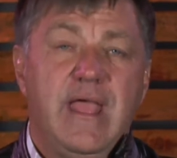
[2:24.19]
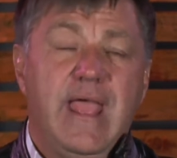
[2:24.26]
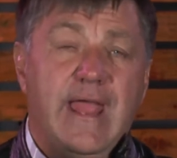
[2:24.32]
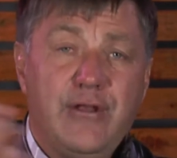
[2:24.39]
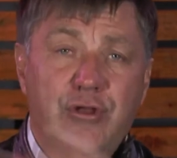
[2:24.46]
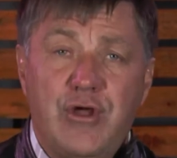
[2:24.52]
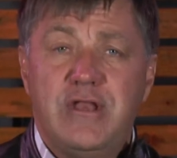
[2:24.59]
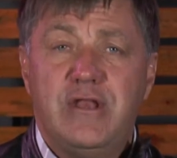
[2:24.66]

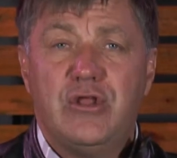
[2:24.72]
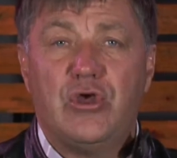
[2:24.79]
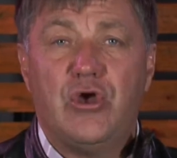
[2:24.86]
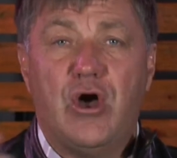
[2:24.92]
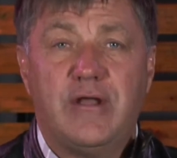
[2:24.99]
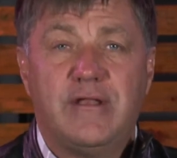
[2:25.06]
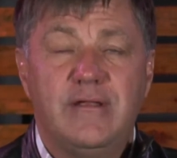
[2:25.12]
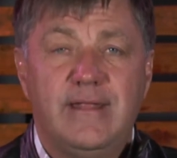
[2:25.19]
And not in a
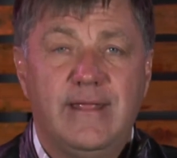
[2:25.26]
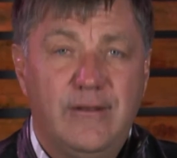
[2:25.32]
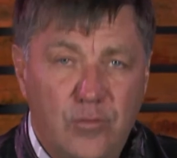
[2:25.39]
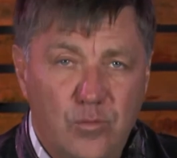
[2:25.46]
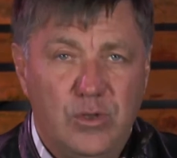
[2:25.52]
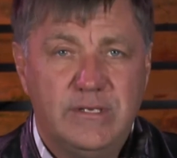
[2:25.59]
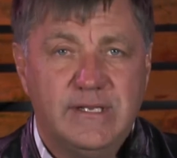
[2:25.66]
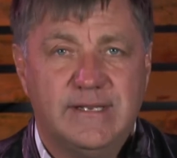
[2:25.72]
garden, in a
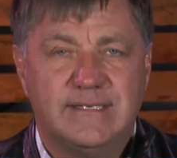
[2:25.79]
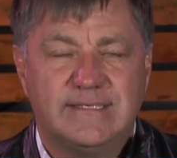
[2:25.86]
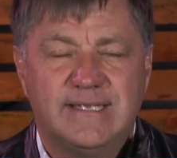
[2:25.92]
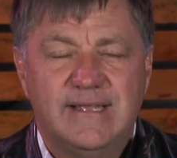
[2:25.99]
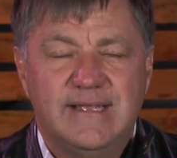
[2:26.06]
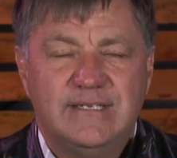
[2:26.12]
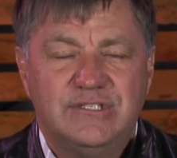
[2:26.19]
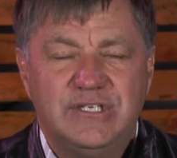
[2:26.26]
wilderness.
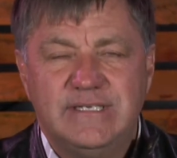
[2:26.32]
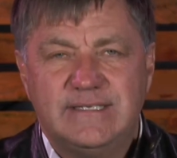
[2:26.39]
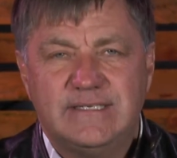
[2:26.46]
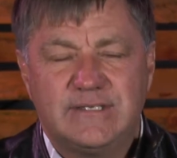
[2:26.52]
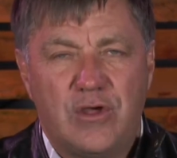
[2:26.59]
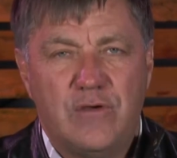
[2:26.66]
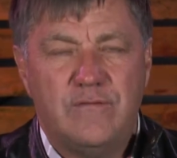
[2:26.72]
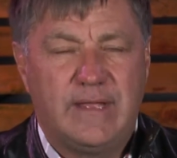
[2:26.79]

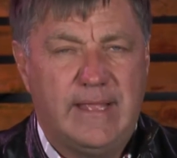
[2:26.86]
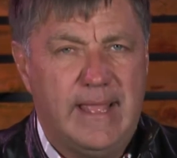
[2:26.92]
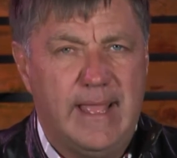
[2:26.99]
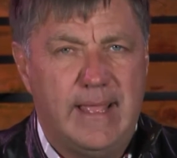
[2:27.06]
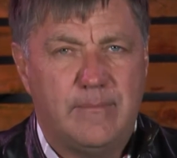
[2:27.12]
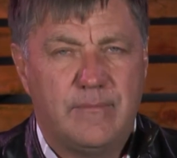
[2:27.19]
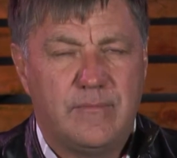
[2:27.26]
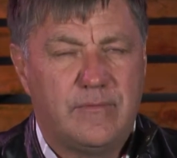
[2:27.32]
Jesus
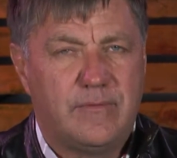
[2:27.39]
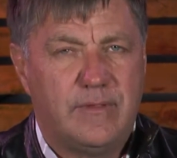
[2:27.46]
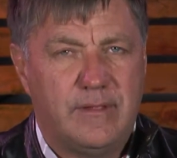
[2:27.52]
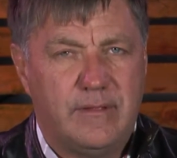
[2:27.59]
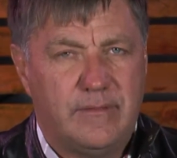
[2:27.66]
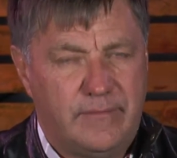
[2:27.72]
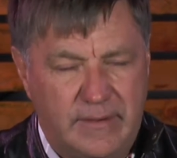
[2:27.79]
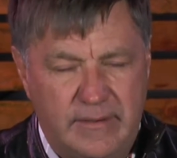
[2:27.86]
overcame
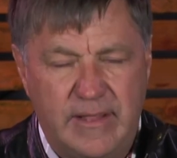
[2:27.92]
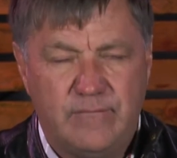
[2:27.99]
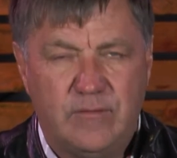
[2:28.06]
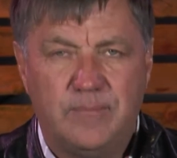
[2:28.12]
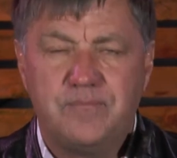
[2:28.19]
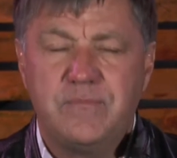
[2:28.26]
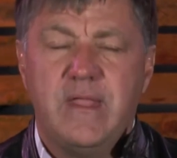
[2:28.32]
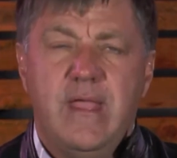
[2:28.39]
the, the
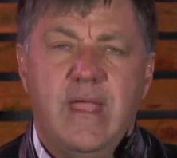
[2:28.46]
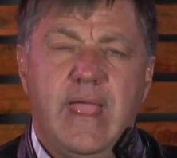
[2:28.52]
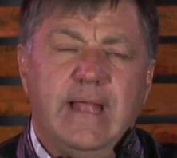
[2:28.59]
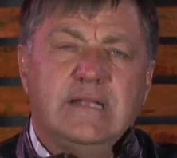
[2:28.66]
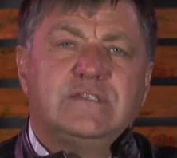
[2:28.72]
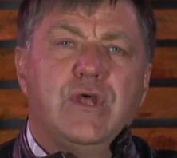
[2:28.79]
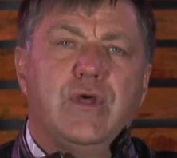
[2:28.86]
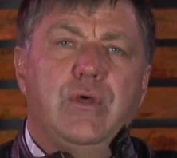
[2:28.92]
devil.
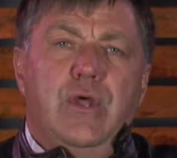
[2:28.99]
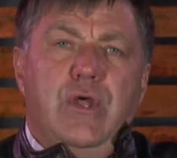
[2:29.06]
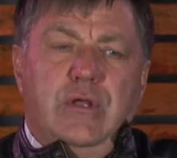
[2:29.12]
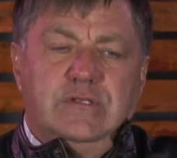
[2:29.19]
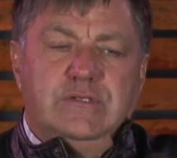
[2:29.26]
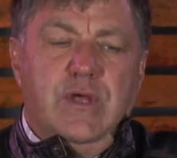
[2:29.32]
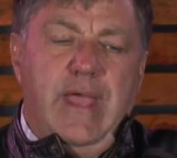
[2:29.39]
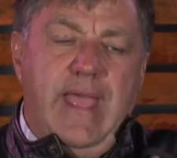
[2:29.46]
And so,
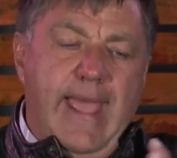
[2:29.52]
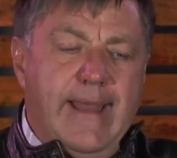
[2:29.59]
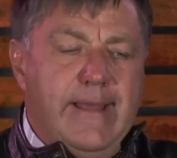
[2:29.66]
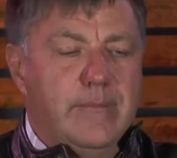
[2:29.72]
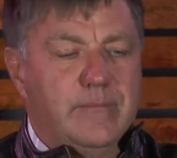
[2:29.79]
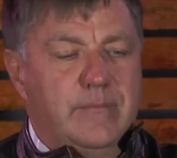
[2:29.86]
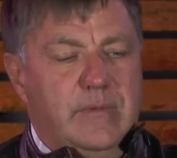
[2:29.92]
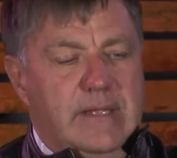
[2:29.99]
so
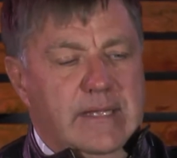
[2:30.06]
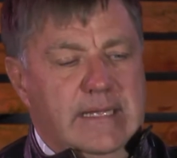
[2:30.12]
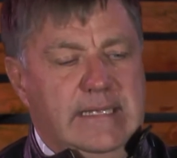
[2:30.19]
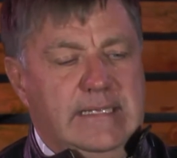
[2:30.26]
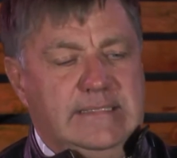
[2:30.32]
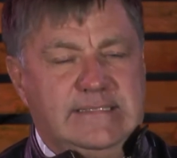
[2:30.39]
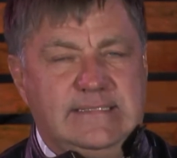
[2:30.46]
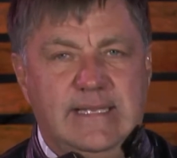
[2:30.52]
Adam
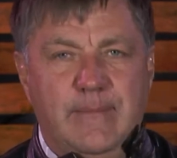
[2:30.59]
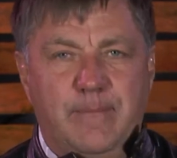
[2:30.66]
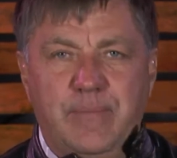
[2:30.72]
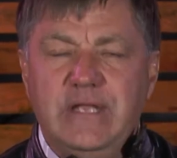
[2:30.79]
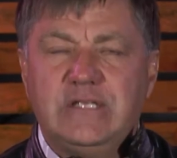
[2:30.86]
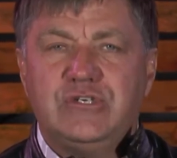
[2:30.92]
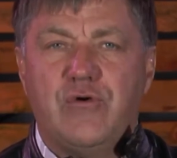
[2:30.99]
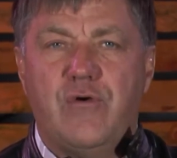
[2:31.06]
is a
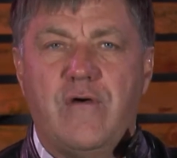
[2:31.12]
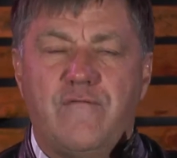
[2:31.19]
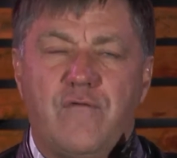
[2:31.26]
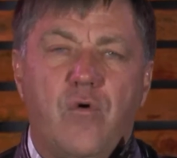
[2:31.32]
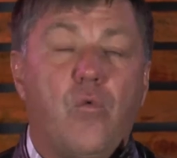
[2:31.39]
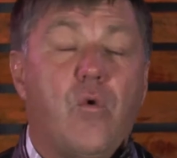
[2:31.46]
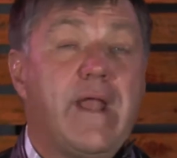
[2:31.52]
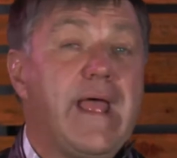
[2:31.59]
picture of
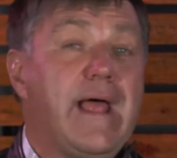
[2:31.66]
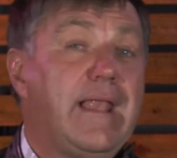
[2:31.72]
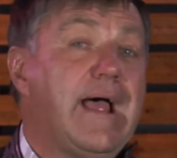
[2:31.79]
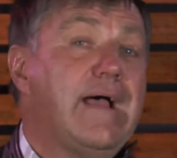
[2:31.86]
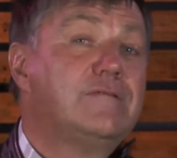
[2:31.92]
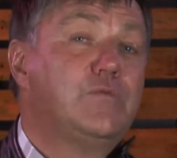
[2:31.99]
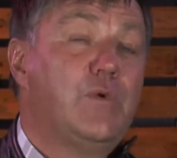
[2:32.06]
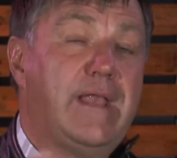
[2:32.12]
what our
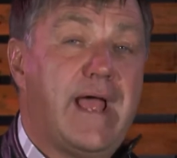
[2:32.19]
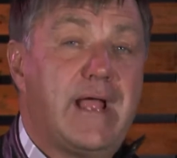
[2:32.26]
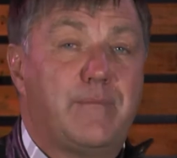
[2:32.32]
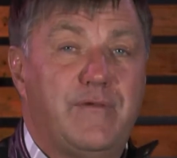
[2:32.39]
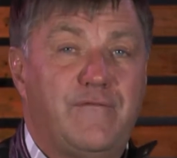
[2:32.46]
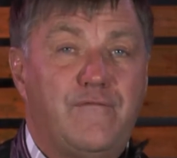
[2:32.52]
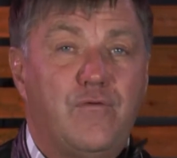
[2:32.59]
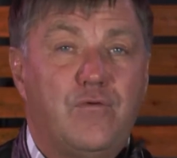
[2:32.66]
lives were like
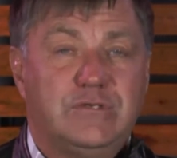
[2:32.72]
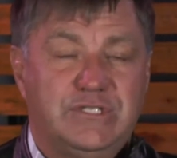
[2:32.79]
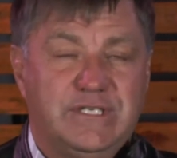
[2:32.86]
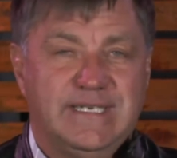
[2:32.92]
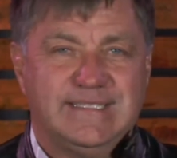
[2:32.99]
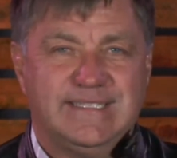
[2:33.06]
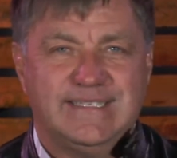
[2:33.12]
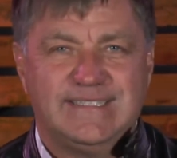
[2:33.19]
before
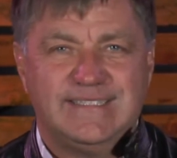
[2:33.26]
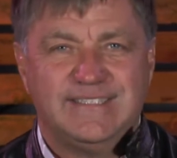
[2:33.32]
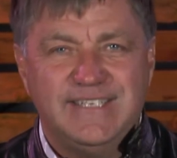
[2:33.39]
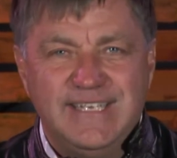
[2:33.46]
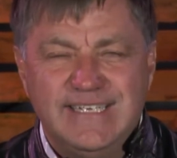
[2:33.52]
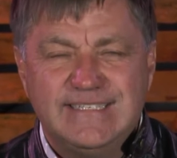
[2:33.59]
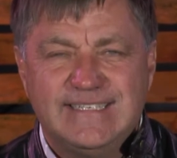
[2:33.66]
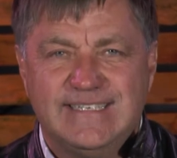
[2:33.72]
Jesus.
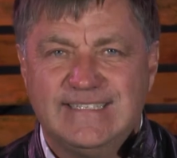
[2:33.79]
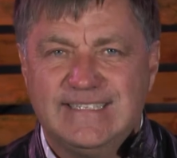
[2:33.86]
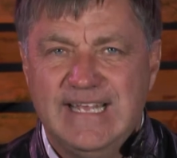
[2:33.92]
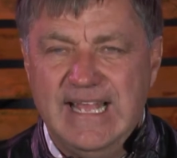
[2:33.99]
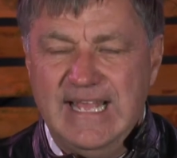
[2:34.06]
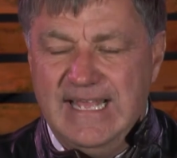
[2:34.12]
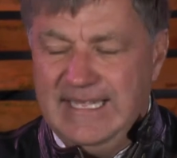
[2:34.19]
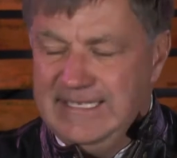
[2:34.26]
Jesus
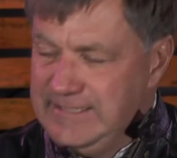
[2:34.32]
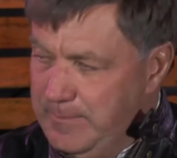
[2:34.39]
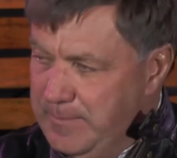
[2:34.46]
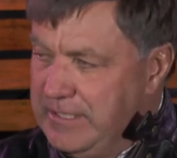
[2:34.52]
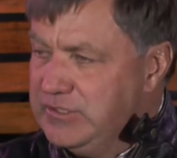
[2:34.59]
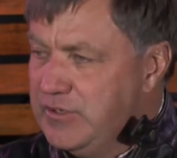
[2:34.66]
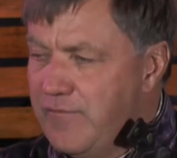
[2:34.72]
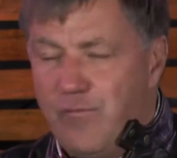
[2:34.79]
is the
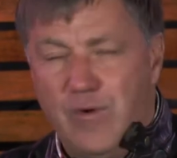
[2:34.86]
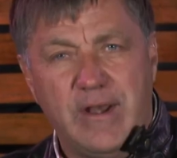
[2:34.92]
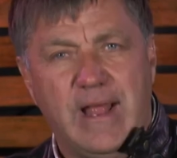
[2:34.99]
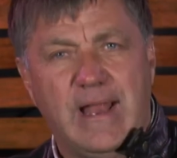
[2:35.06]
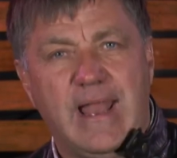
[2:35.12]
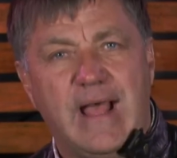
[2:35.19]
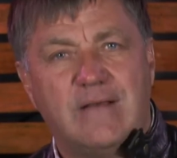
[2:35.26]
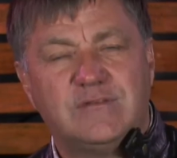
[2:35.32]
picture of what
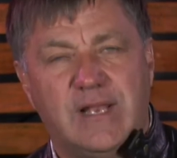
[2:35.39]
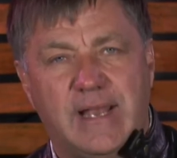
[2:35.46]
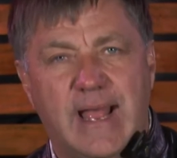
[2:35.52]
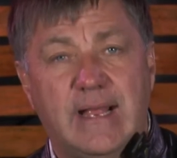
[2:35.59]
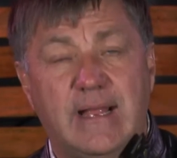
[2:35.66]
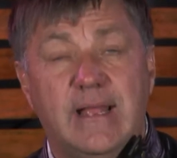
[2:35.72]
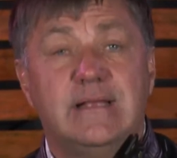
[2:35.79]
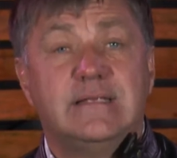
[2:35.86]
our lives are
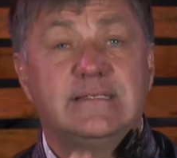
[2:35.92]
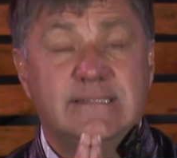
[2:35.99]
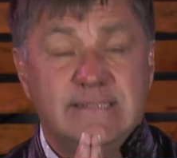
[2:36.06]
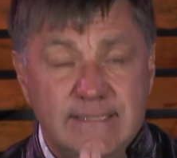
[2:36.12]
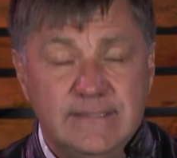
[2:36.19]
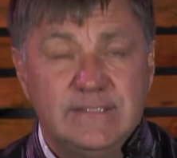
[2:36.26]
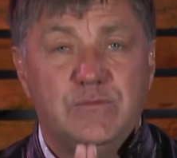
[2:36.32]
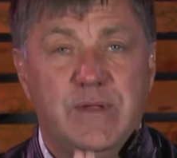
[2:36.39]
like
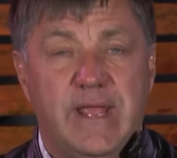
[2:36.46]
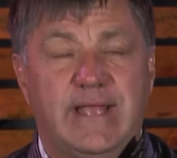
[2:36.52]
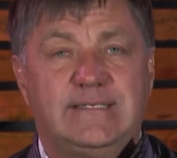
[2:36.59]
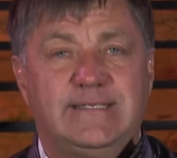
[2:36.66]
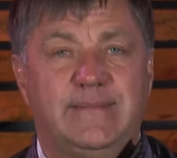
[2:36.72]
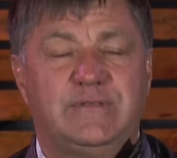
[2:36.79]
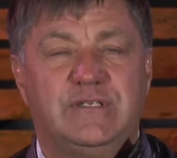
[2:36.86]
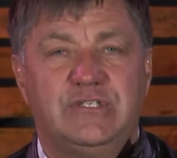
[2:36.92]
since we
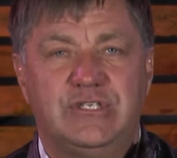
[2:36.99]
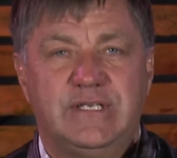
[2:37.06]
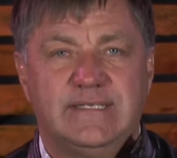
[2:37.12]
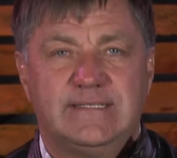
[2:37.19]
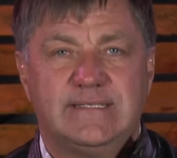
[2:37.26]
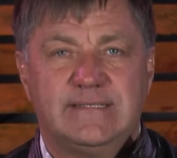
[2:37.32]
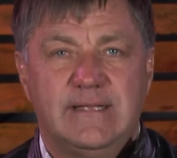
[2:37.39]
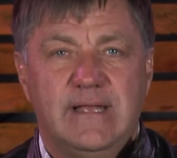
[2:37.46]
accepted
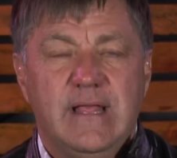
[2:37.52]
Jesus.